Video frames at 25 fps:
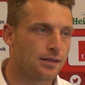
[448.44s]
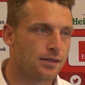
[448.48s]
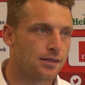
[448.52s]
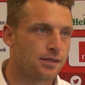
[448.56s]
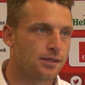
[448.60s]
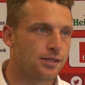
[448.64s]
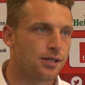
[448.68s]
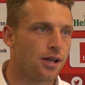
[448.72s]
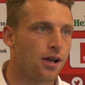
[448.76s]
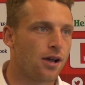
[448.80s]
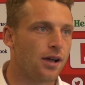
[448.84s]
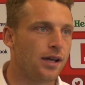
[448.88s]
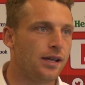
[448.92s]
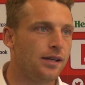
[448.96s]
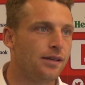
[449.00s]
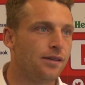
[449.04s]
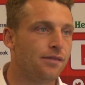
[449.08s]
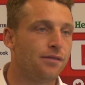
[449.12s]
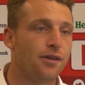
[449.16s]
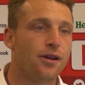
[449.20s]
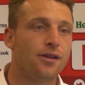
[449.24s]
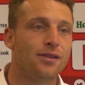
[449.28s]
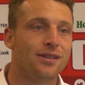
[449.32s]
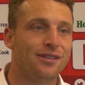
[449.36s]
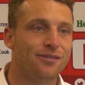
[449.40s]
side
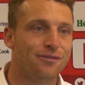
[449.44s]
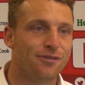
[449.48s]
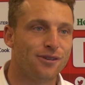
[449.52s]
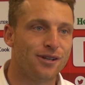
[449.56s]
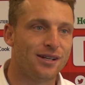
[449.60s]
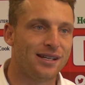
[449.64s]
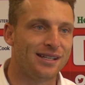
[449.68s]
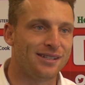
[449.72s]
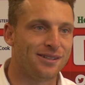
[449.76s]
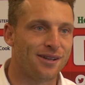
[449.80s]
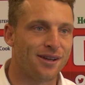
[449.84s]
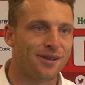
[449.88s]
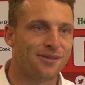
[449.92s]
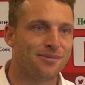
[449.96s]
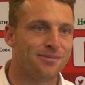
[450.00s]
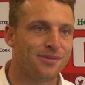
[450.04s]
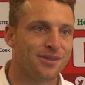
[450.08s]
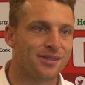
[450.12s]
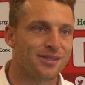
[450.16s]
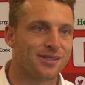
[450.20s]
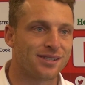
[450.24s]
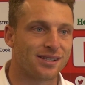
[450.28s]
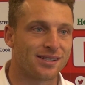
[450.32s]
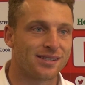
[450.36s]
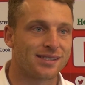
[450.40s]
have only really known
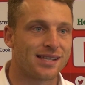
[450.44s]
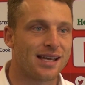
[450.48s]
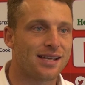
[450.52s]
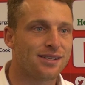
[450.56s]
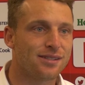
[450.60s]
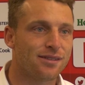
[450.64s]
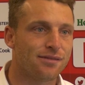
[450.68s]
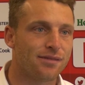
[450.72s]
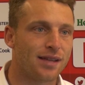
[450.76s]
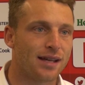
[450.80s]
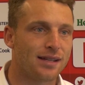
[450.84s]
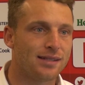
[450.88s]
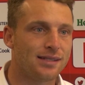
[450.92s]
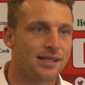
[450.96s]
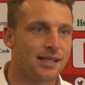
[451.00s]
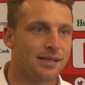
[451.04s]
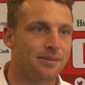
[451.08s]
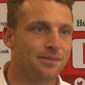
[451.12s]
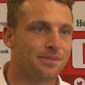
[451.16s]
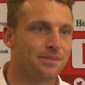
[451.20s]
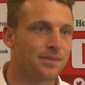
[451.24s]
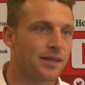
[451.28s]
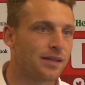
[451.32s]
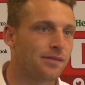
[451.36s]
the success of that team.